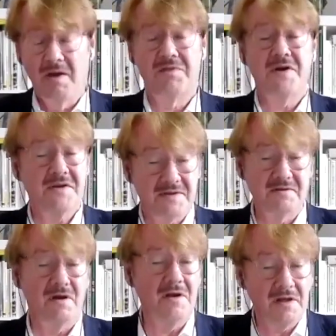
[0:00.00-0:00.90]
there is
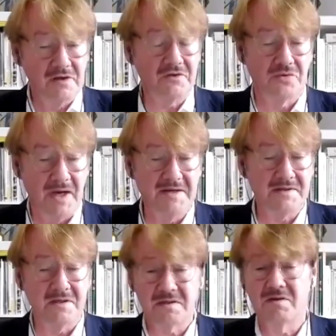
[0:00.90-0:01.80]
a little
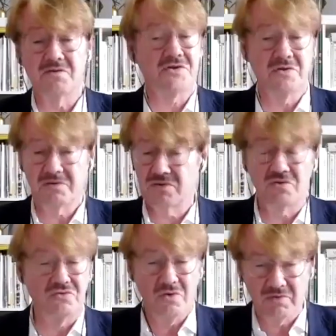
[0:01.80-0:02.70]
crisis, a certain
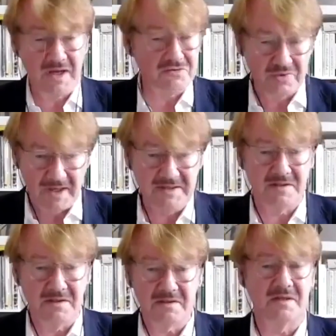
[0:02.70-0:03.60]
corona
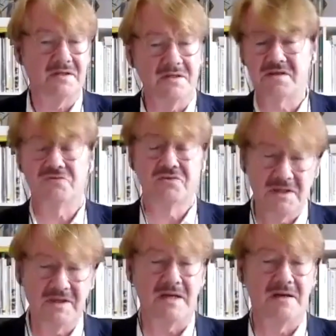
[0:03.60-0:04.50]
crisis. It is a
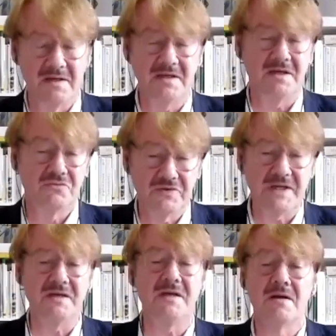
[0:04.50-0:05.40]
really
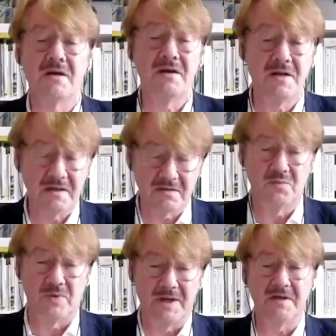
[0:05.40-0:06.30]
little
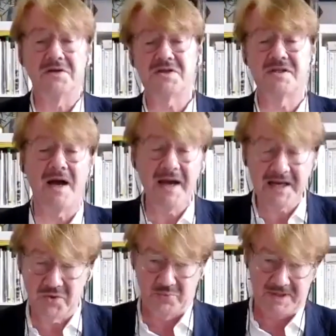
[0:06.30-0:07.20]
one, a
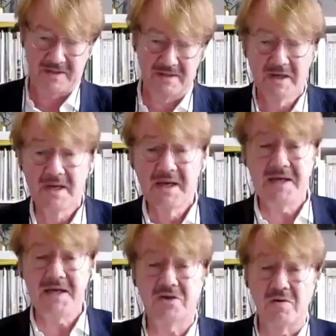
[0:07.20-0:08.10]
tiny one,
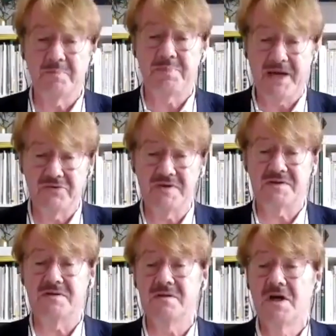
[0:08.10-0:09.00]
in
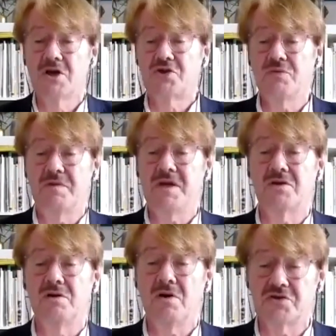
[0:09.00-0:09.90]
comparison to the
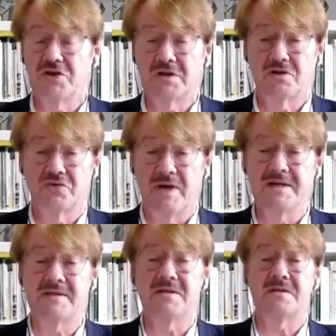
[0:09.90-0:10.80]
ecological
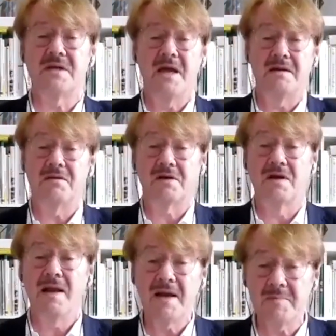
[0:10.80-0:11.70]
crisis and the
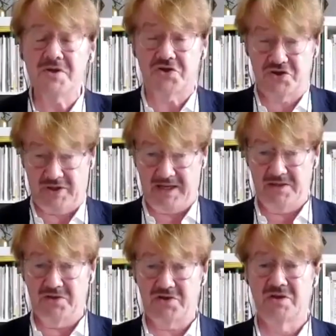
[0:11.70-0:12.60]
climate
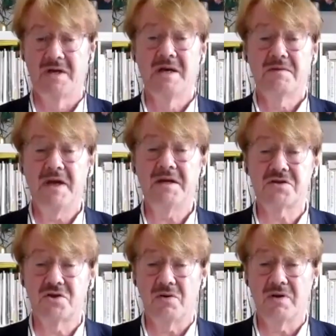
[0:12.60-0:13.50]
change that is
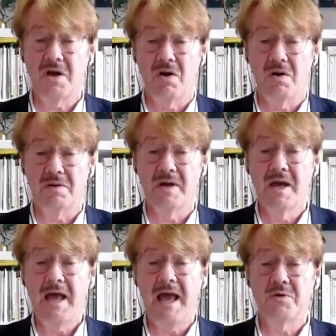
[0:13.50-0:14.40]
going on,
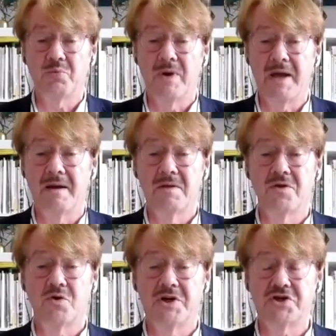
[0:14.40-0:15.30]
and where the
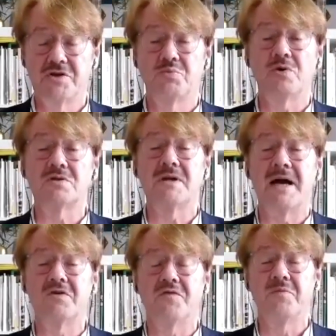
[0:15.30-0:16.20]
question is, what
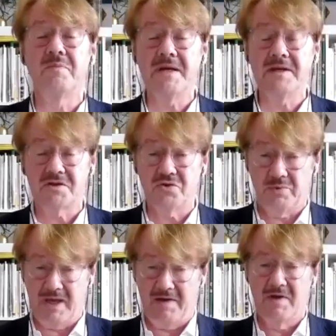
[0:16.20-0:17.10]
kind of means do
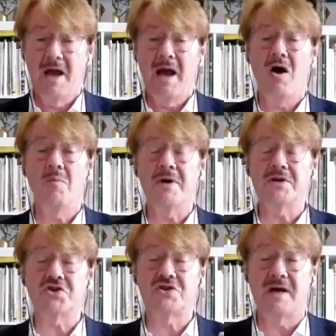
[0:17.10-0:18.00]
we have? How
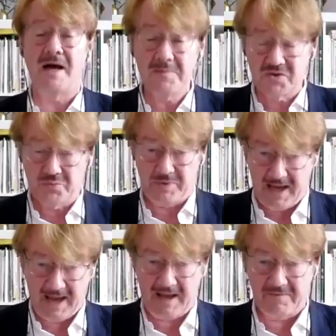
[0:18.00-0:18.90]
much time do we
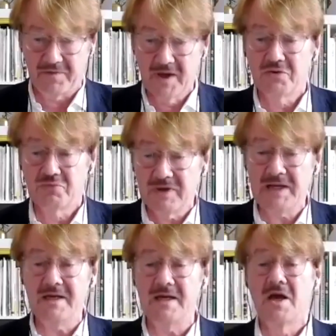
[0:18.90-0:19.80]
have
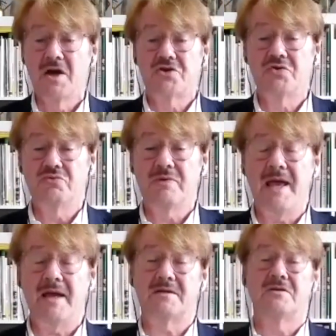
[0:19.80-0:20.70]
really to
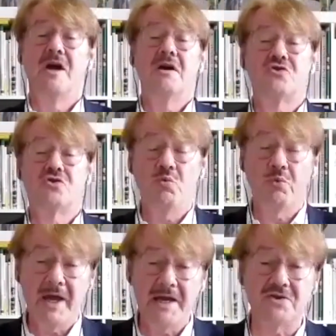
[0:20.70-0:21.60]
react, to
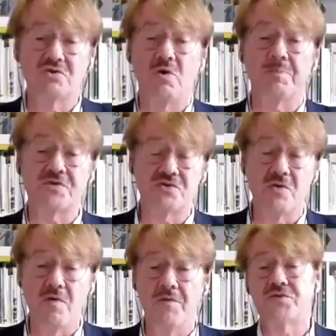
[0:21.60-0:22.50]
wait, to
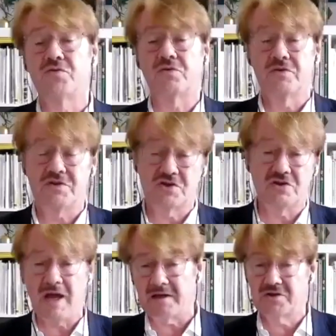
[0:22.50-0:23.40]
observe, to
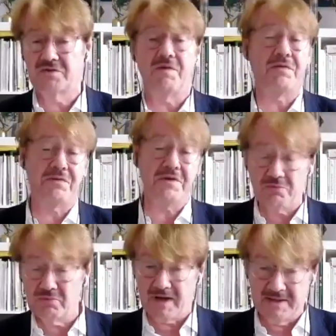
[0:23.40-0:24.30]
construct, to
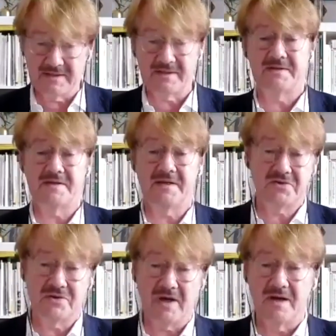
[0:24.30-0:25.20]
theorize,
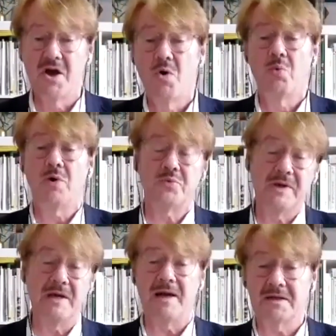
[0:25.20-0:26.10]
etc.? What
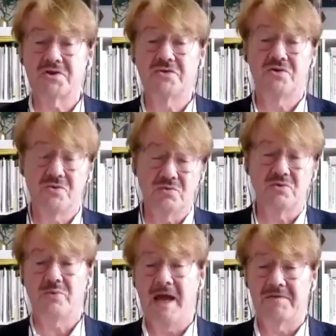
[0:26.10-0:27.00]
we like to do,
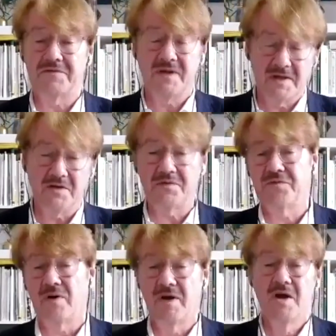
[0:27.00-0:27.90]
and we have done it
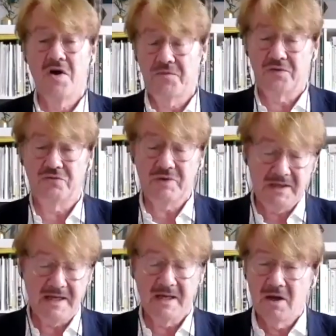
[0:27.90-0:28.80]
for
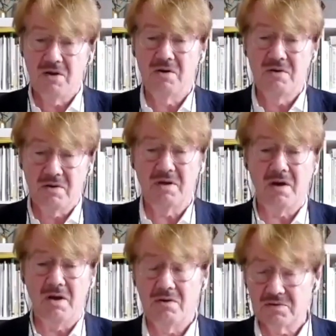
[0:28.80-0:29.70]
really
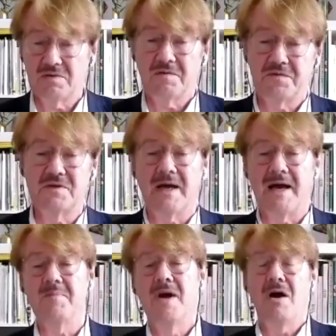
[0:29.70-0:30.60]
a lot of
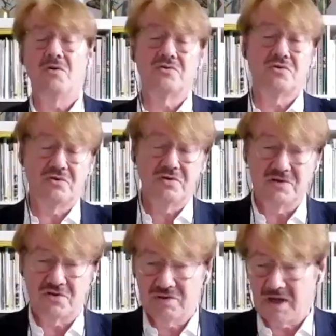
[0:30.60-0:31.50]
time, how to
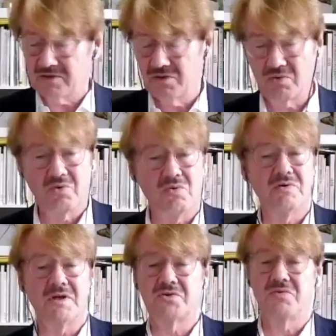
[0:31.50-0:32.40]
construct
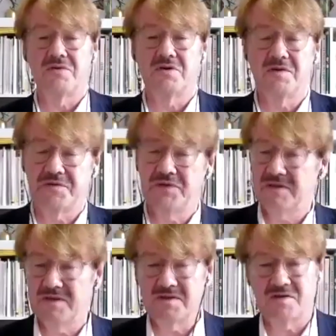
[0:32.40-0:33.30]
according to the
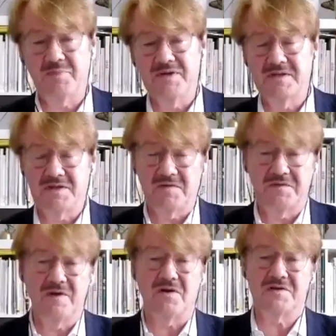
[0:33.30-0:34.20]
different disciplines in
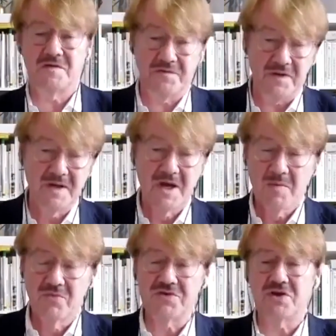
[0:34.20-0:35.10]
philosophy,
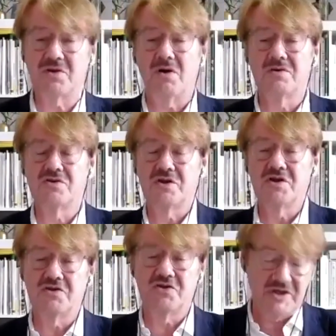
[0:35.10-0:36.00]

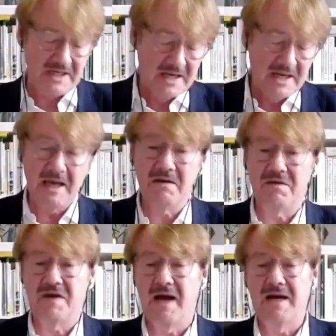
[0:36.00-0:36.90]
musicology, in
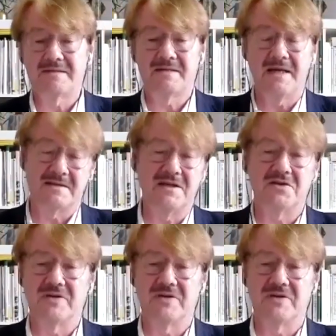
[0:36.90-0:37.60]
the arts, etc.,